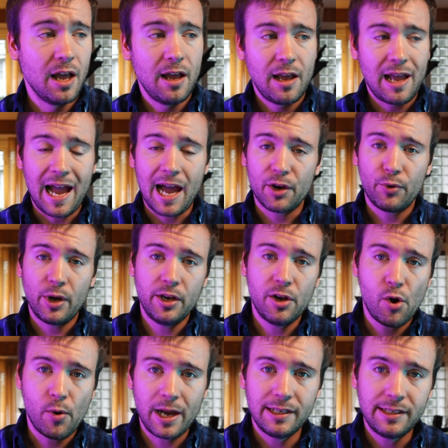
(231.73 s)
How do I
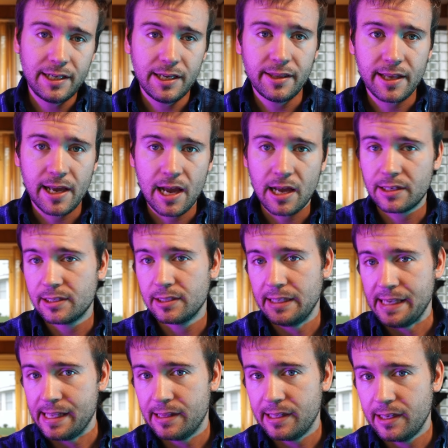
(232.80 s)
know I did that
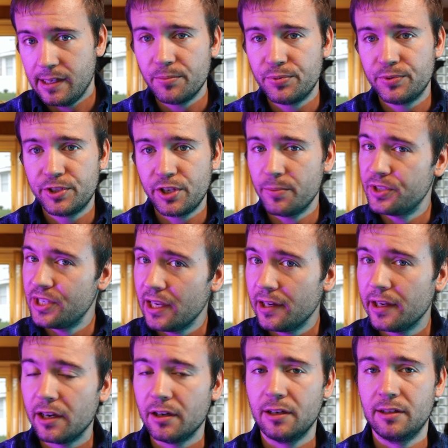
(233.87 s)
in the
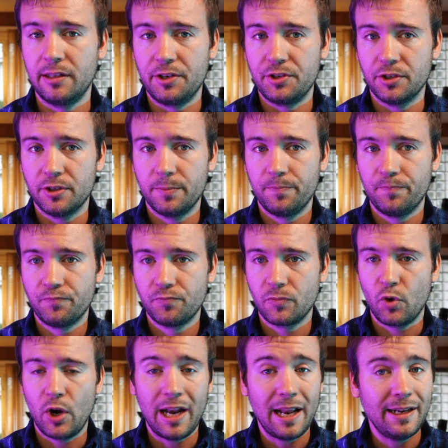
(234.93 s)
subsidiary ledger?
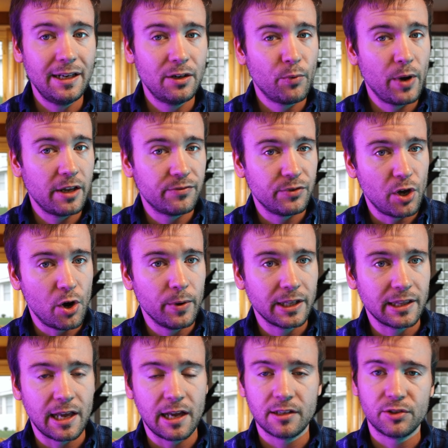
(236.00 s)
Right, I need a way of knowing
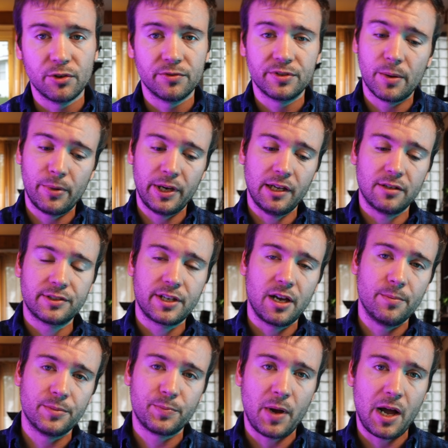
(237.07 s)
that. So if somebody else
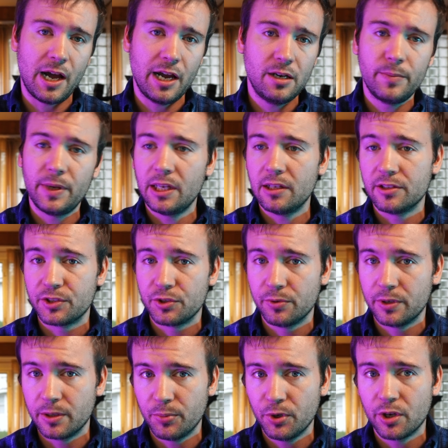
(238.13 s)
comes behind me and is
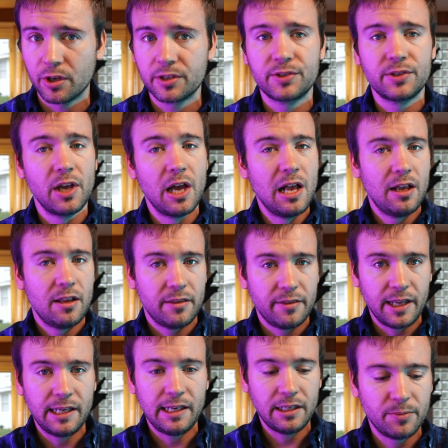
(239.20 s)
doing the books,
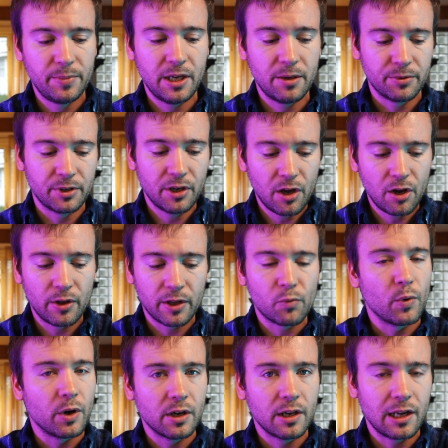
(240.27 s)
they need able to know, like,
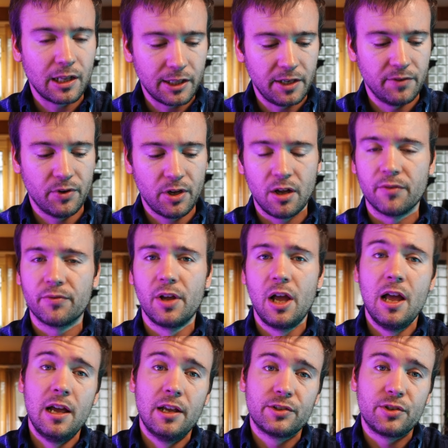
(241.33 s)
where did I leave off?
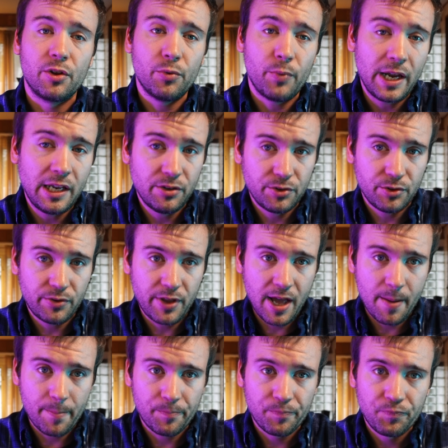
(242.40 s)
So the way you do
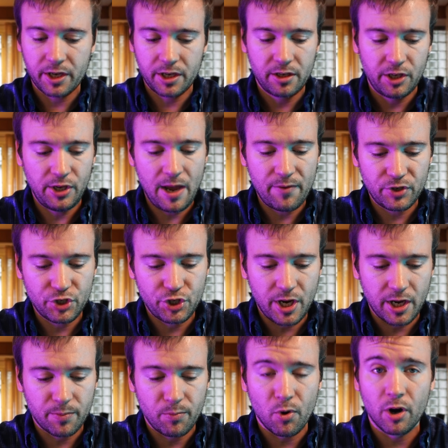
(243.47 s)
that, you'd have a
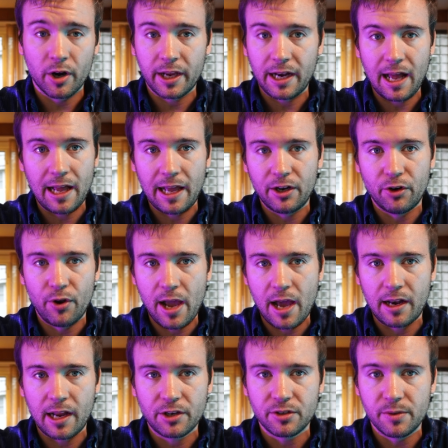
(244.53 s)
check mark. And I don't know how
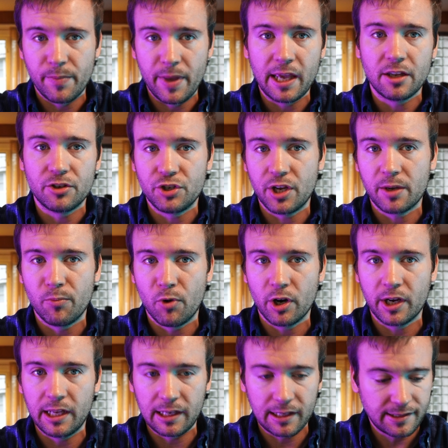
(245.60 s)
to actually make a check
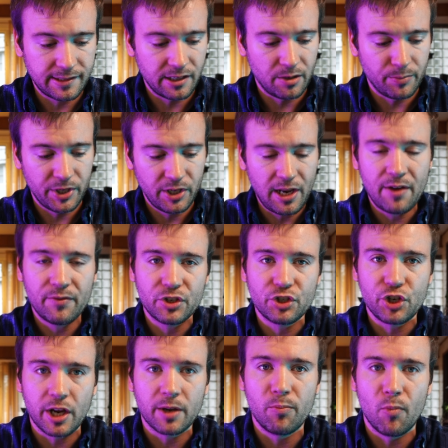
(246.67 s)
mark in Excel, but you'd have a
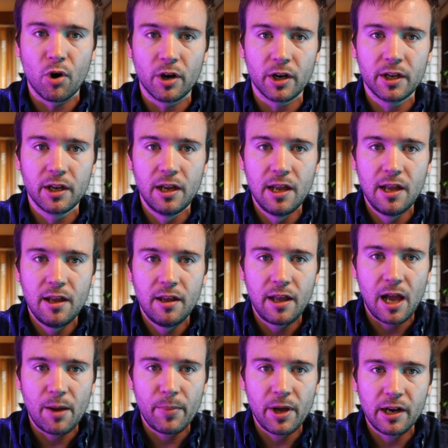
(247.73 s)
check mark.
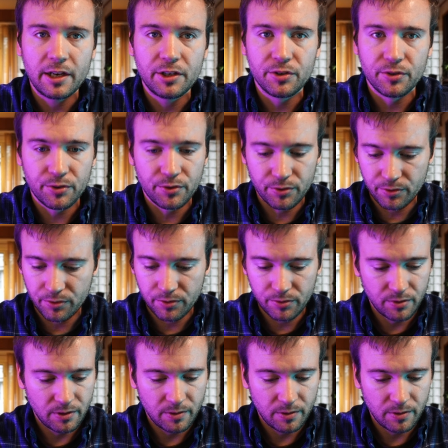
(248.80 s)
How about I'll